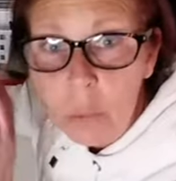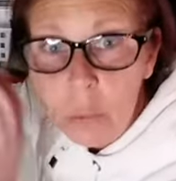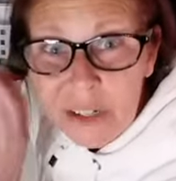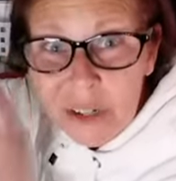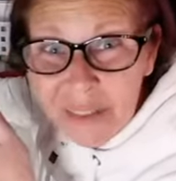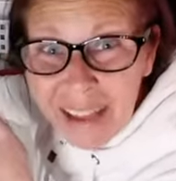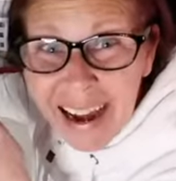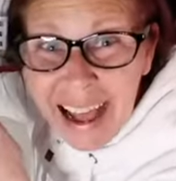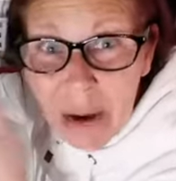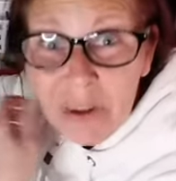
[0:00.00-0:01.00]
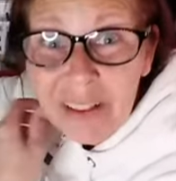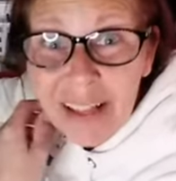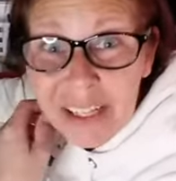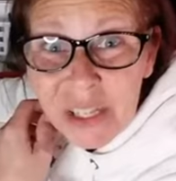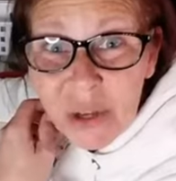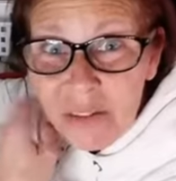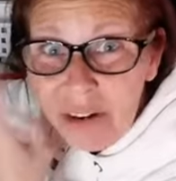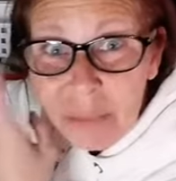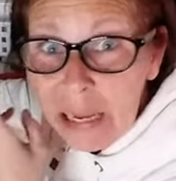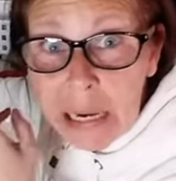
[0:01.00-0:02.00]
and we turn that hourglass over and
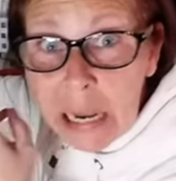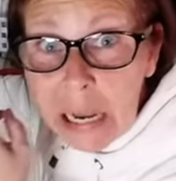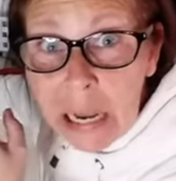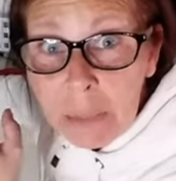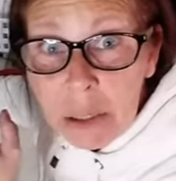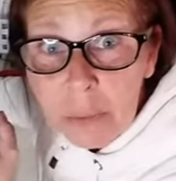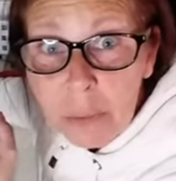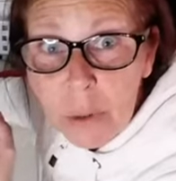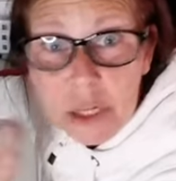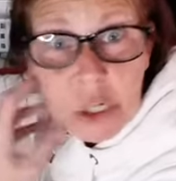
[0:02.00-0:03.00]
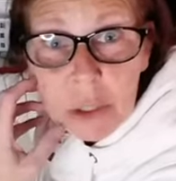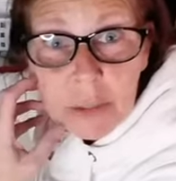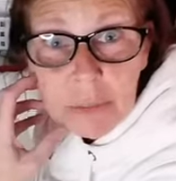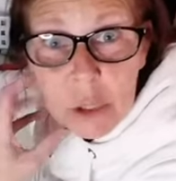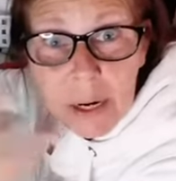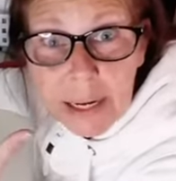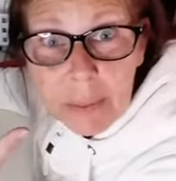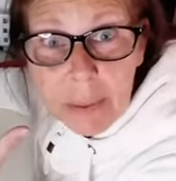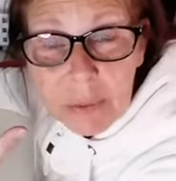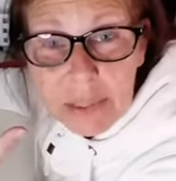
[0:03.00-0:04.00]
I'm like, I'm under pressure and I'm trying to
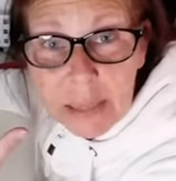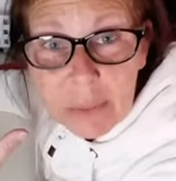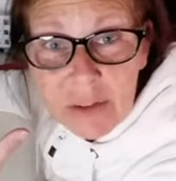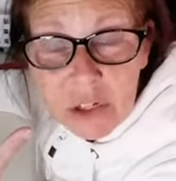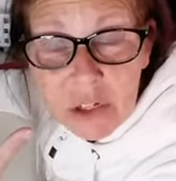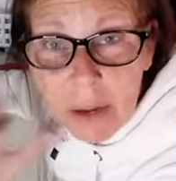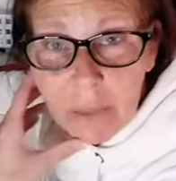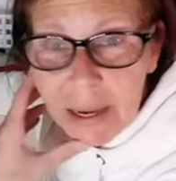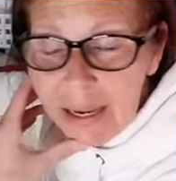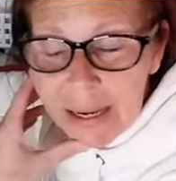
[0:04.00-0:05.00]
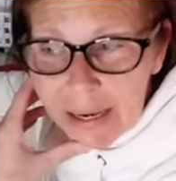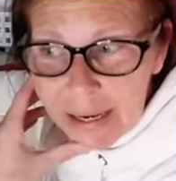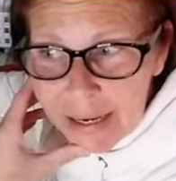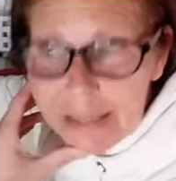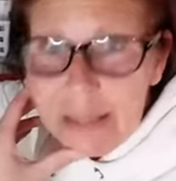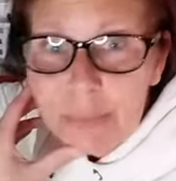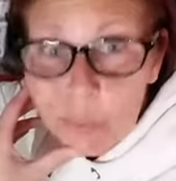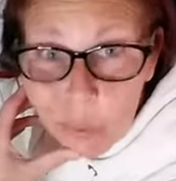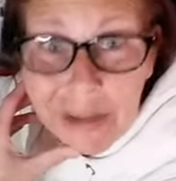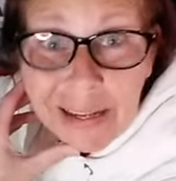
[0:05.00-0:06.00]
come up with something off the top of my it's
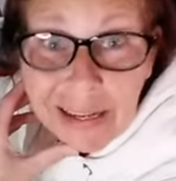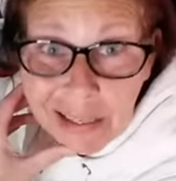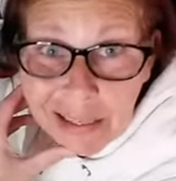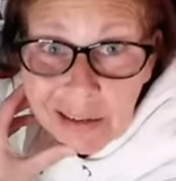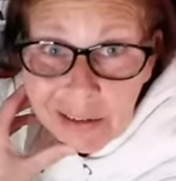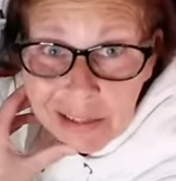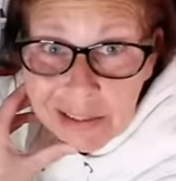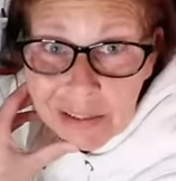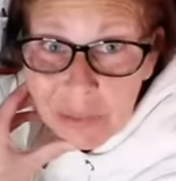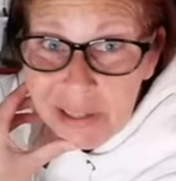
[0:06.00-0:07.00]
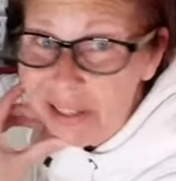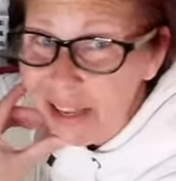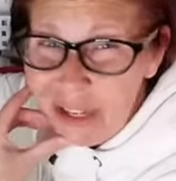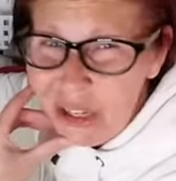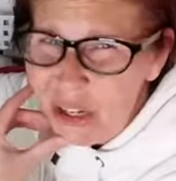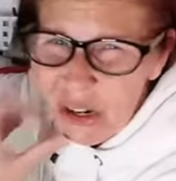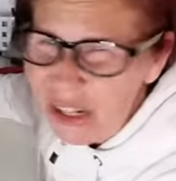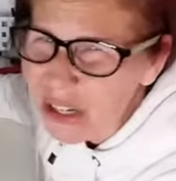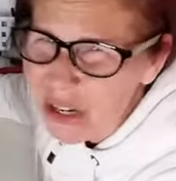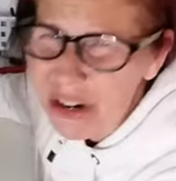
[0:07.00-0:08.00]
pretty hilarious. Somebody's like, You're
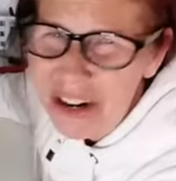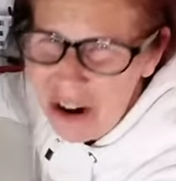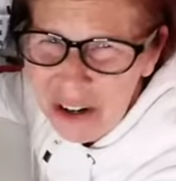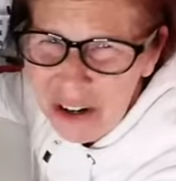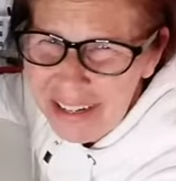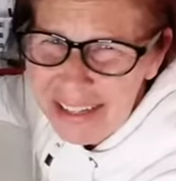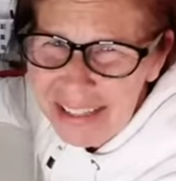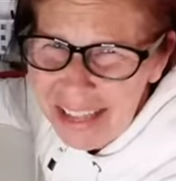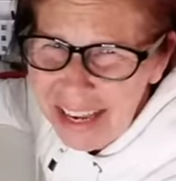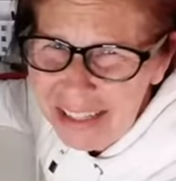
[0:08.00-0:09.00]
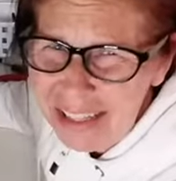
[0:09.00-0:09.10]
you're an artist, like